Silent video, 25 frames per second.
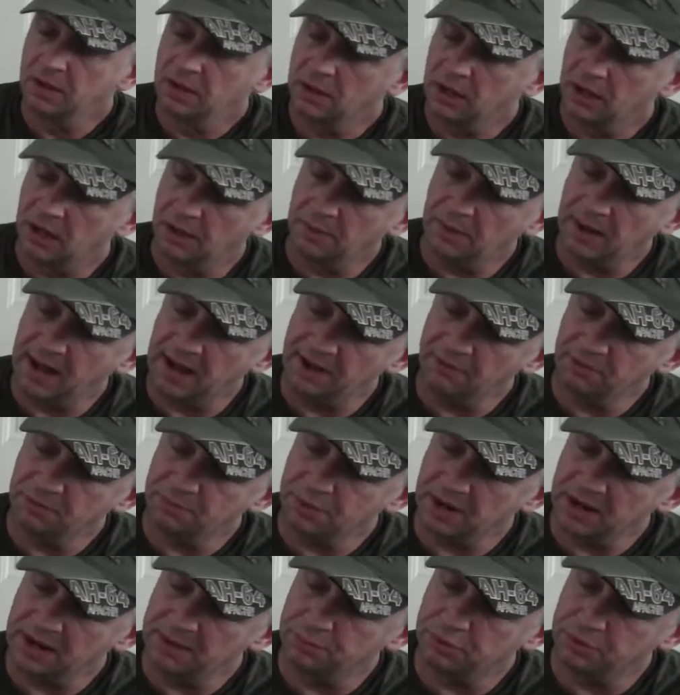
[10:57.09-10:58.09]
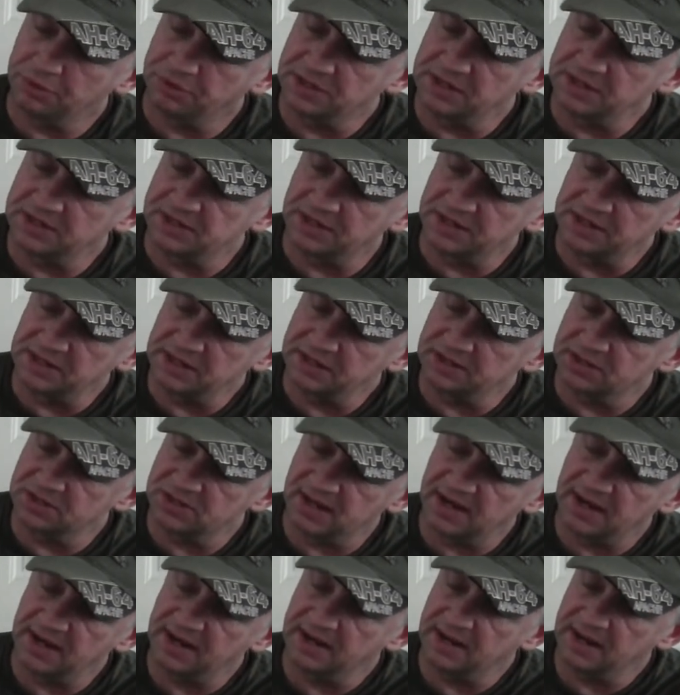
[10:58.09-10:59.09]
I would probably put these on the
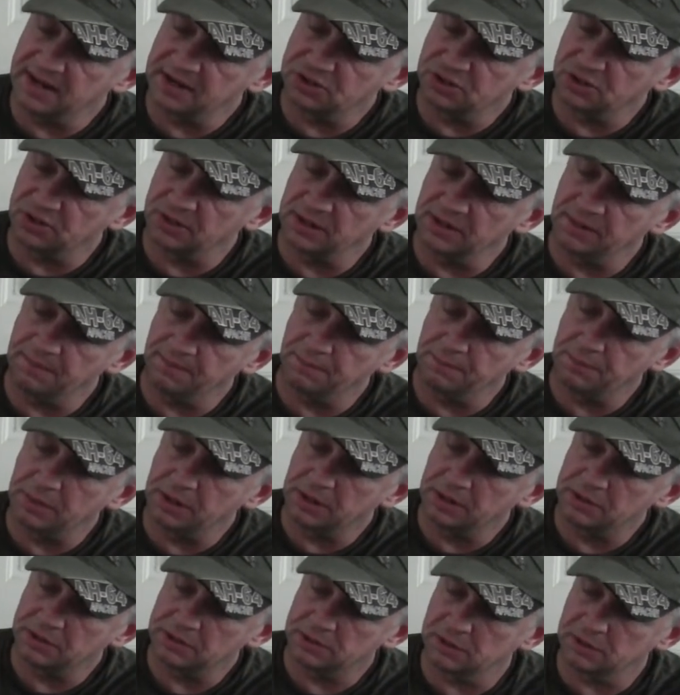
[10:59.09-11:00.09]
inside actually, but